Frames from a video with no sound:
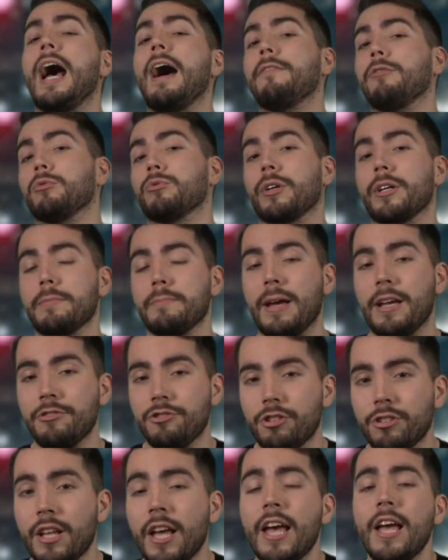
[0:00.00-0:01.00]
have already
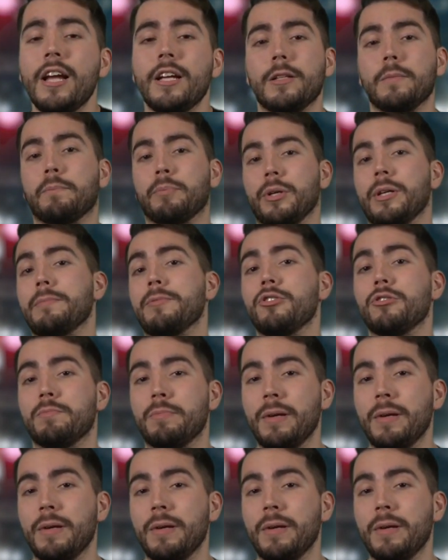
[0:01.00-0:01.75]
mentioned in the previous